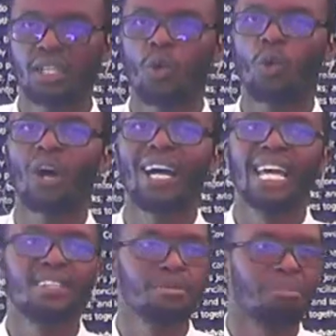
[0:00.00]

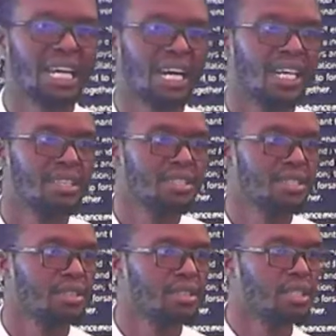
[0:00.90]
quiet my heart.
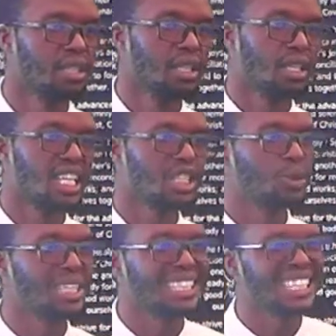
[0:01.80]
That
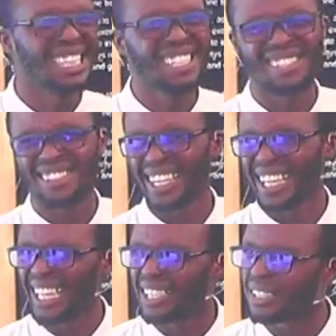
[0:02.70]
will ease the
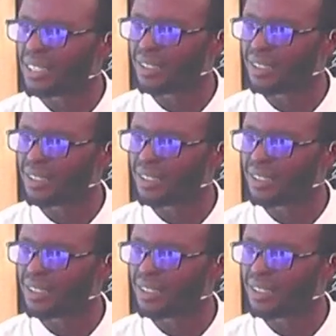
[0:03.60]
ache